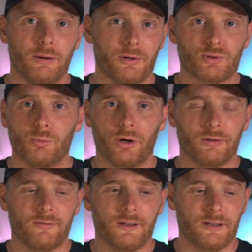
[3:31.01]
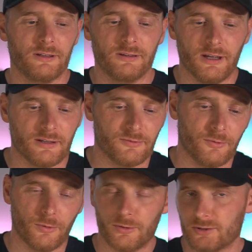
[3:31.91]
much more convenient, and
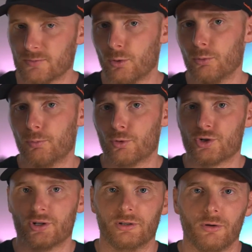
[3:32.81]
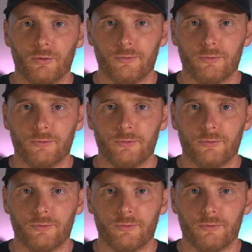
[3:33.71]
for a small portion of